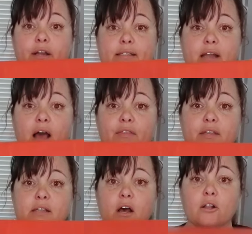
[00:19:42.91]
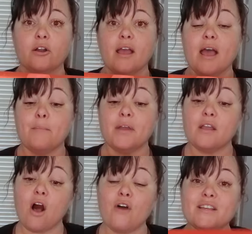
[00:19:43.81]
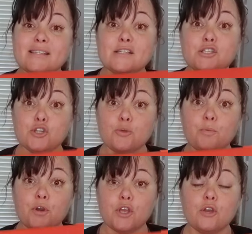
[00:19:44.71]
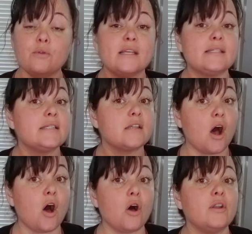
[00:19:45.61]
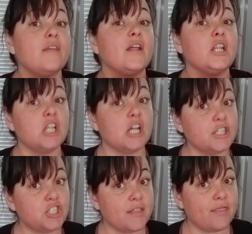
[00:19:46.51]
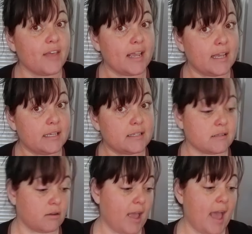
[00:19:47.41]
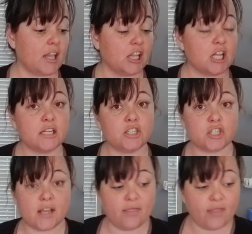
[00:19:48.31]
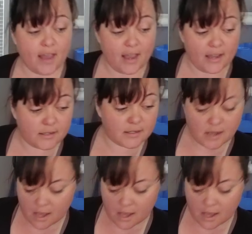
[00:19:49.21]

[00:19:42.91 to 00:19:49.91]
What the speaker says: It's not this color, but y'all, this is super cute. This is called the Lunch and Things. Okay, Lunch and Things